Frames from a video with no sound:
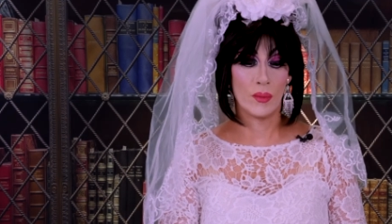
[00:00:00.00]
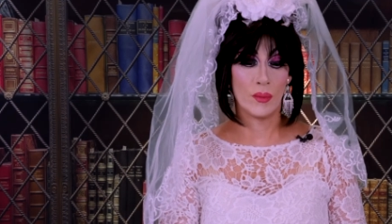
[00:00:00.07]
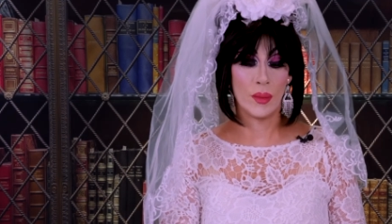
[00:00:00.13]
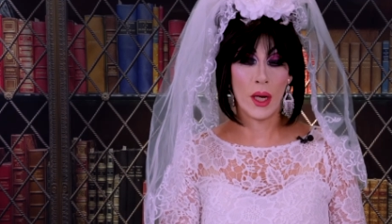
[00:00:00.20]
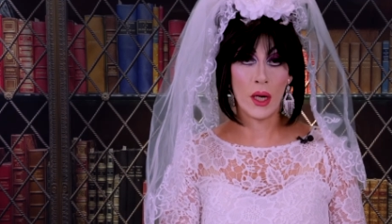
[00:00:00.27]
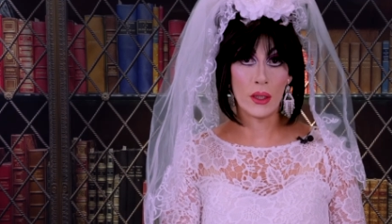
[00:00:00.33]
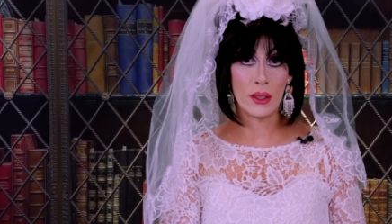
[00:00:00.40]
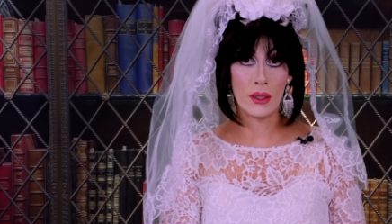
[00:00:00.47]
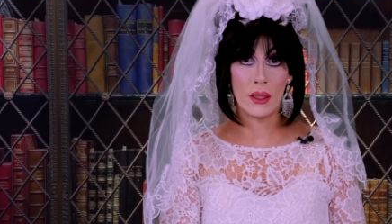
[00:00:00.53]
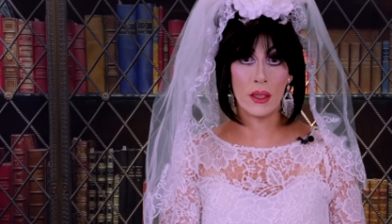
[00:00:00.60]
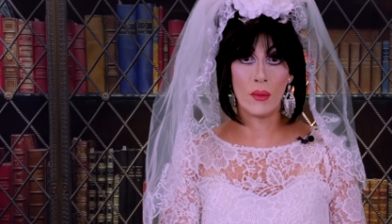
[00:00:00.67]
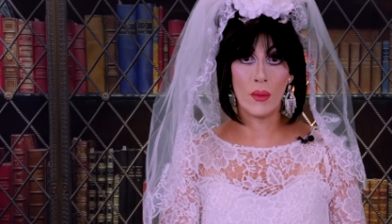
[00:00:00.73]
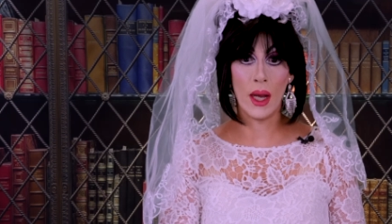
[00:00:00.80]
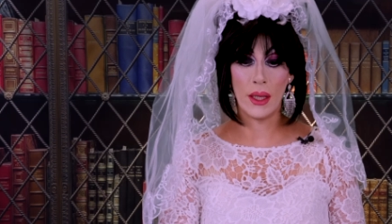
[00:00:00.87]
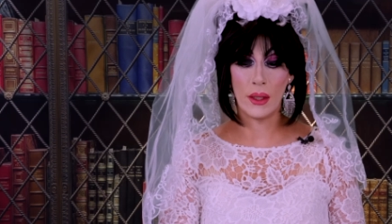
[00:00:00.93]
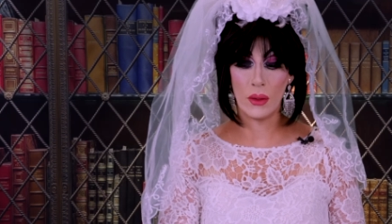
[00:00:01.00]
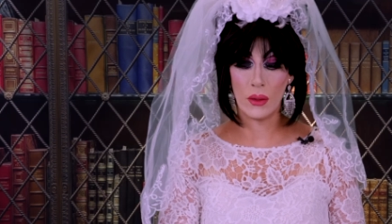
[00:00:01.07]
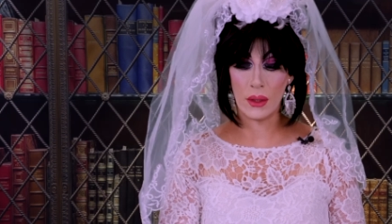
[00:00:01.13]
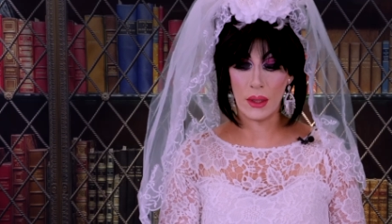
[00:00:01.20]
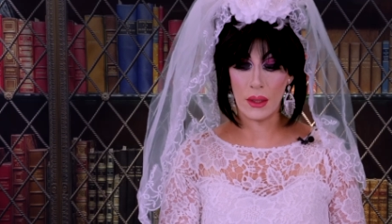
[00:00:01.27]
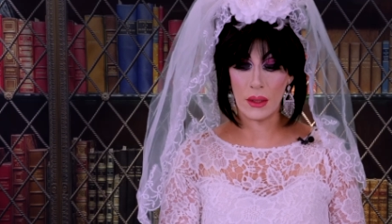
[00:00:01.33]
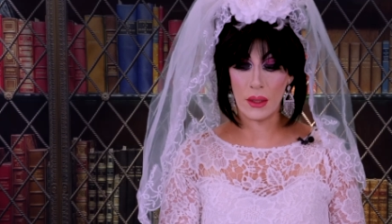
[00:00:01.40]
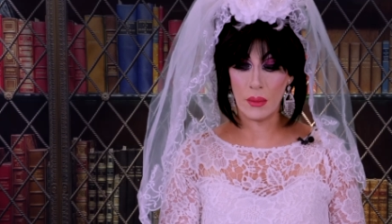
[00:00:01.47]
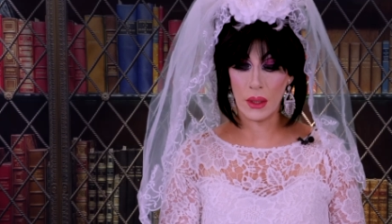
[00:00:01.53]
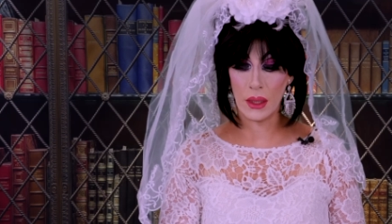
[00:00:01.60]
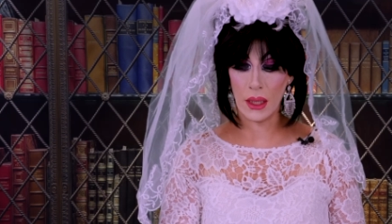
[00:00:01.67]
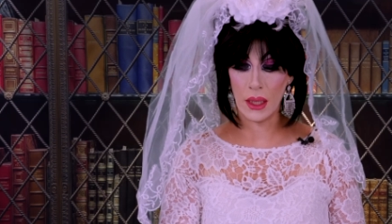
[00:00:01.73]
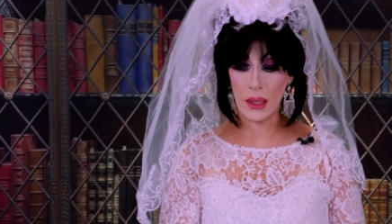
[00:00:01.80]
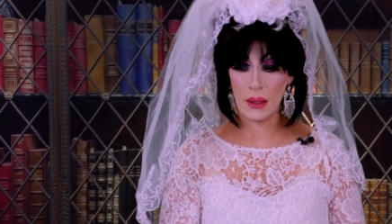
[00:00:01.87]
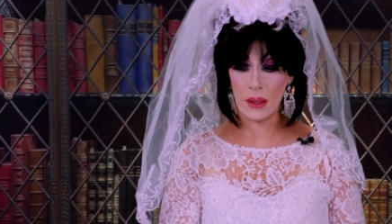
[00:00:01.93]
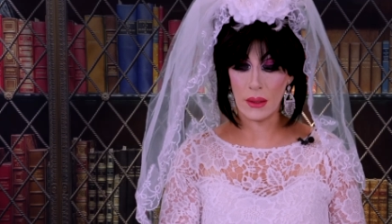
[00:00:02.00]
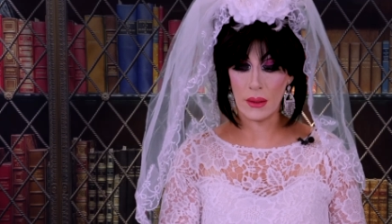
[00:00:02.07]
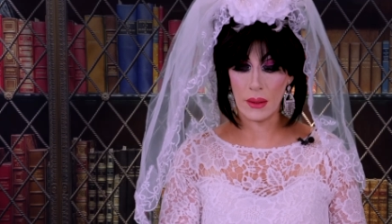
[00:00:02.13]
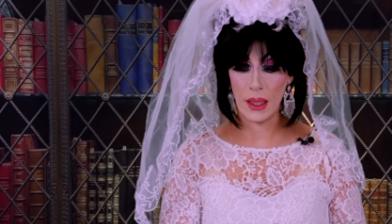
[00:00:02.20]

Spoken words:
partially why those instabilities